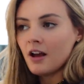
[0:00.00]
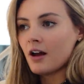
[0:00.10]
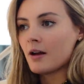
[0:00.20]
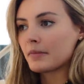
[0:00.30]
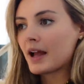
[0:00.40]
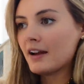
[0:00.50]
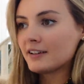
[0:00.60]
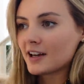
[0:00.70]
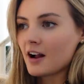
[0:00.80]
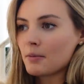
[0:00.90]

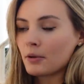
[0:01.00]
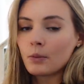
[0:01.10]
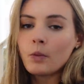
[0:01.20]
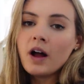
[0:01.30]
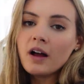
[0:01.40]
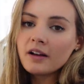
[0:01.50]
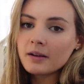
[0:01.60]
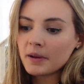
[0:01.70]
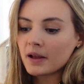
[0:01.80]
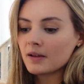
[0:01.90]
catching up on
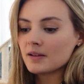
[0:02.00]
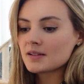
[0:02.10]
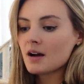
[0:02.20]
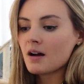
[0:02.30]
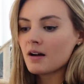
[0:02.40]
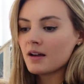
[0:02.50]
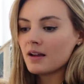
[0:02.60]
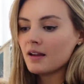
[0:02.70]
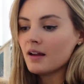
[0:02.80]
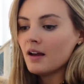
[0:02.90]
work because
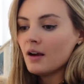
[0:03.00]
I